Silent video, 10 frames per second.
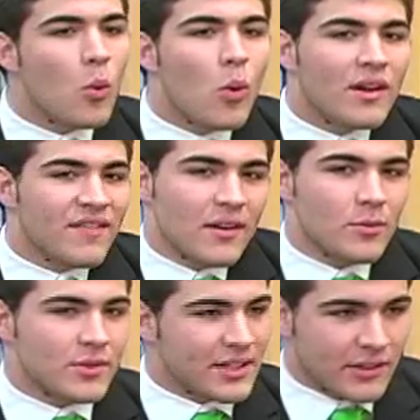What if I
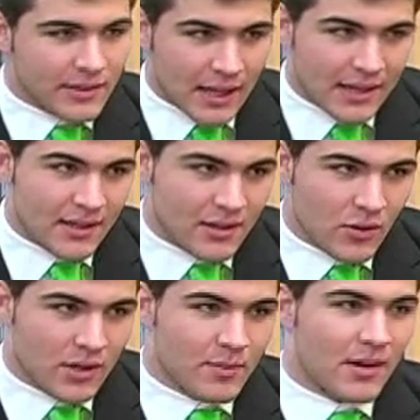don't particularly like
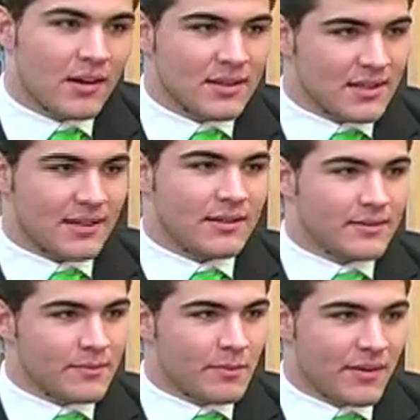Yogi Berra? It's going
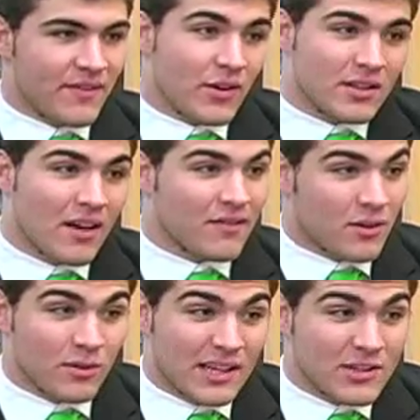to be very tough
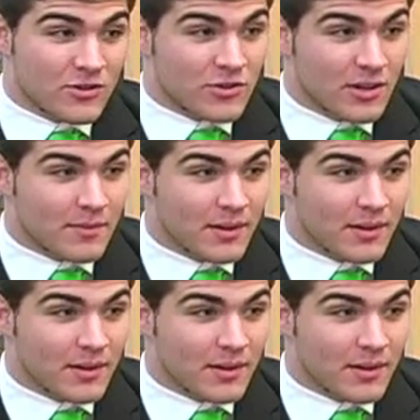on our relationship.